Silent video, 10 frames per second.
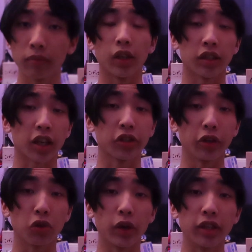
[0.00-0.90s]
It's
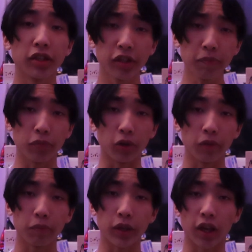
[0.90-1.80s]
actually quite
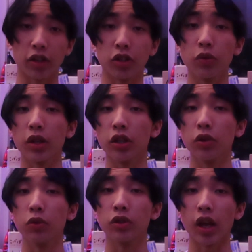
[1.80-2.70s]
simple because you can
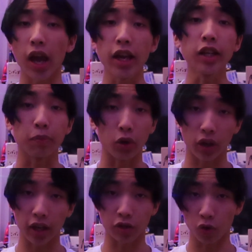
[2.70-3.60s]
use any
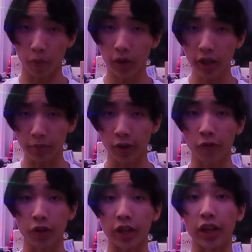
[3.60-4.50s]
book as a replacement
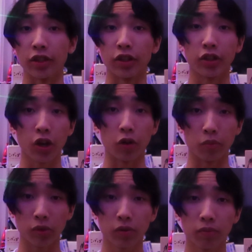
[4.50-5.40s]
for the ancient
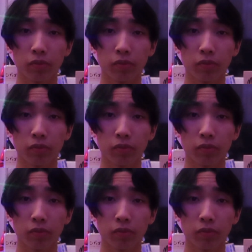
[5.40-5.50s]
tomes.